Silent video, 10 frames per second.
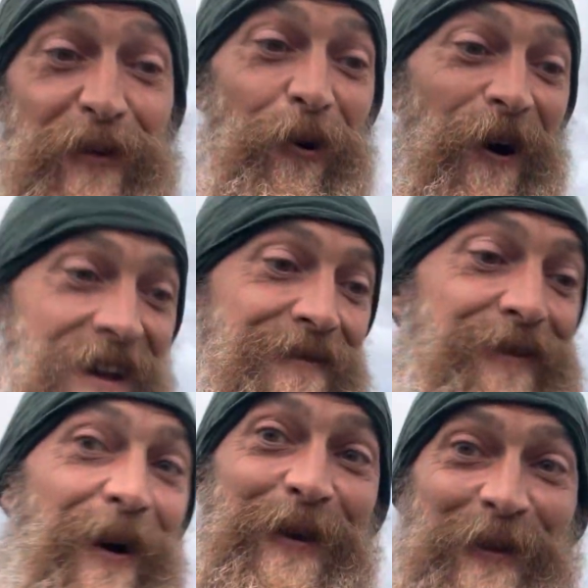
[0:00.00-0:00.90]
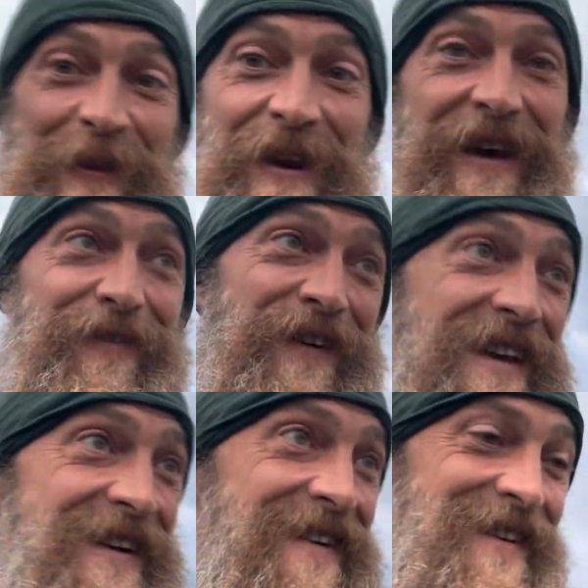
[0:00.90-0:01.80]
walking farther than I
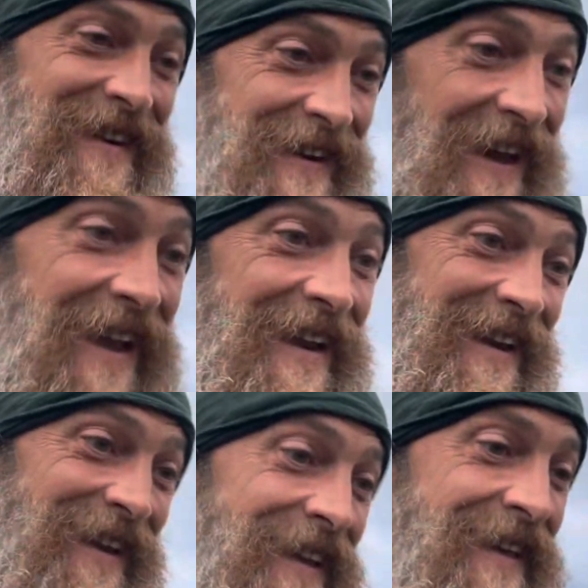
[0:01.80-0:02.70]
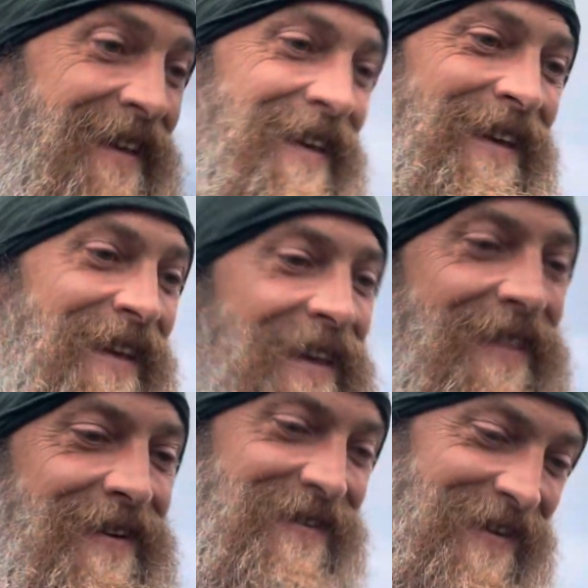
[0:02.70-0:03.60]
figured tonight.
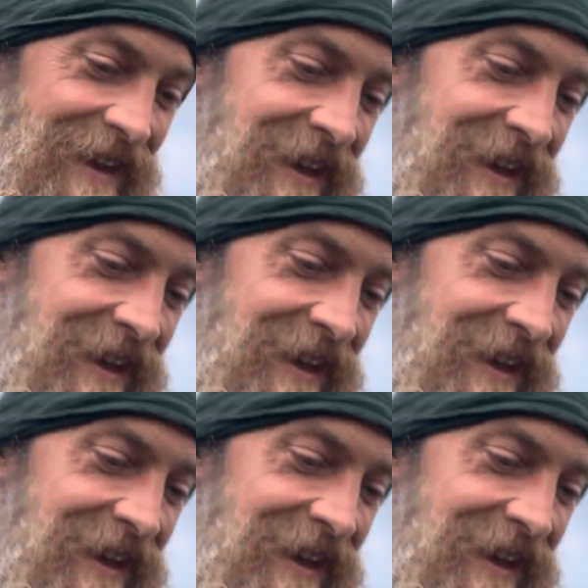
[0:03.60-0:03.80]
There's